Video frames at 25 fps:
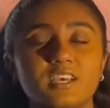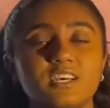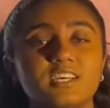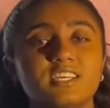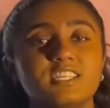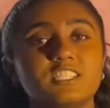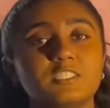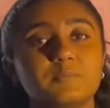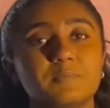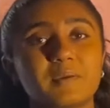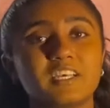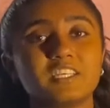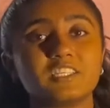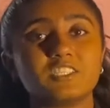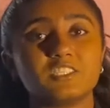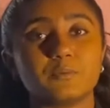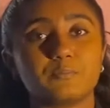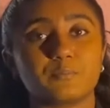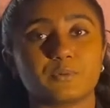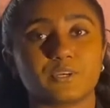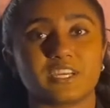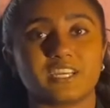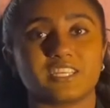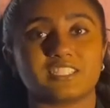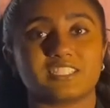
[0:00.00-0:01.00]
Space
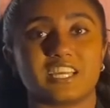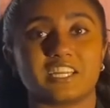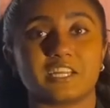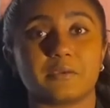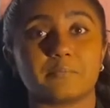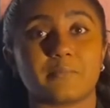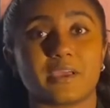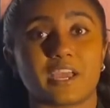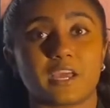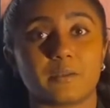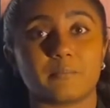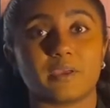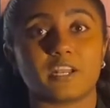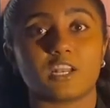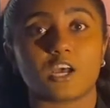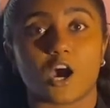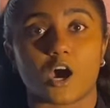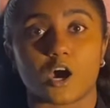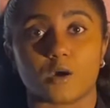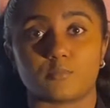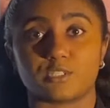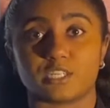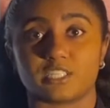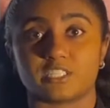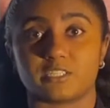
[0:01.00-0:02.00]
debris is any man made
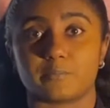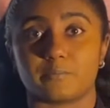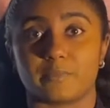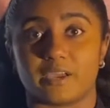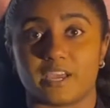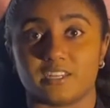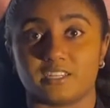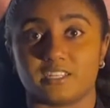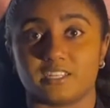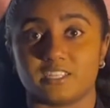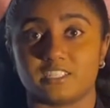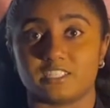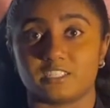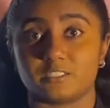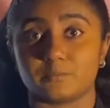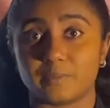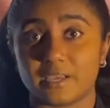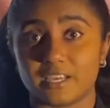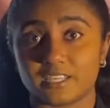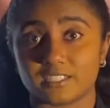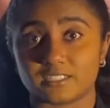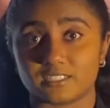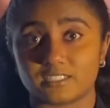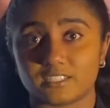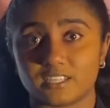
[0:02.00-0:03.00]
object abandoned in
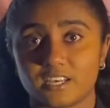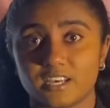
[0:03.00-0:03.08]
space.